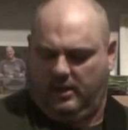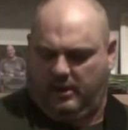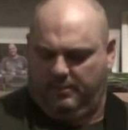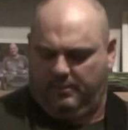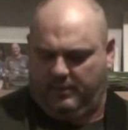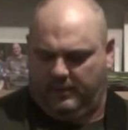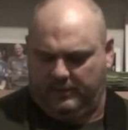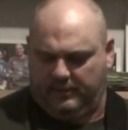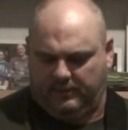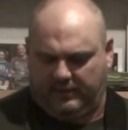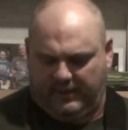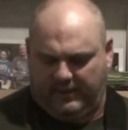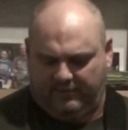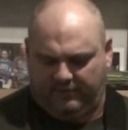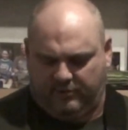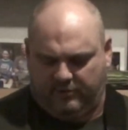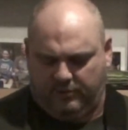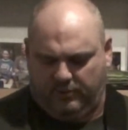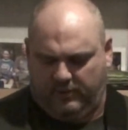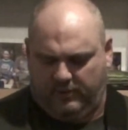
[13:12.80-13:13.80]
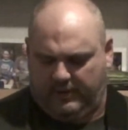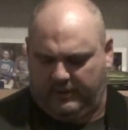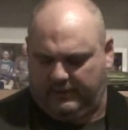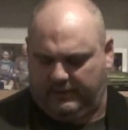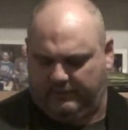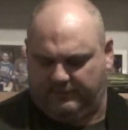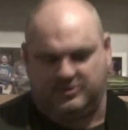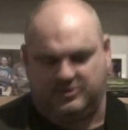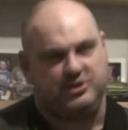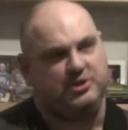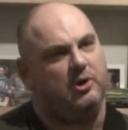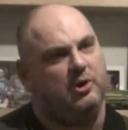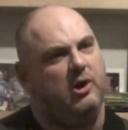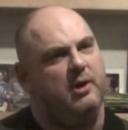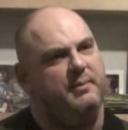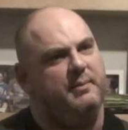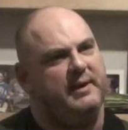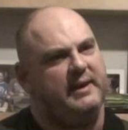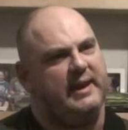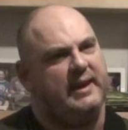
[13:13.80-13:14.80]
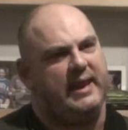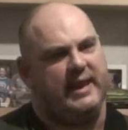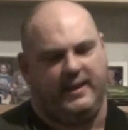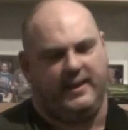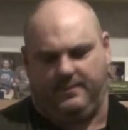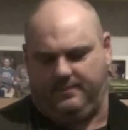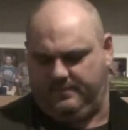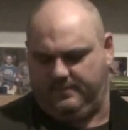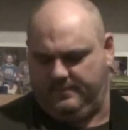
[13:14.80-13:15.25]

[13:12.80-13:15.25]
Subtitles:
might not have quite enough chime in there.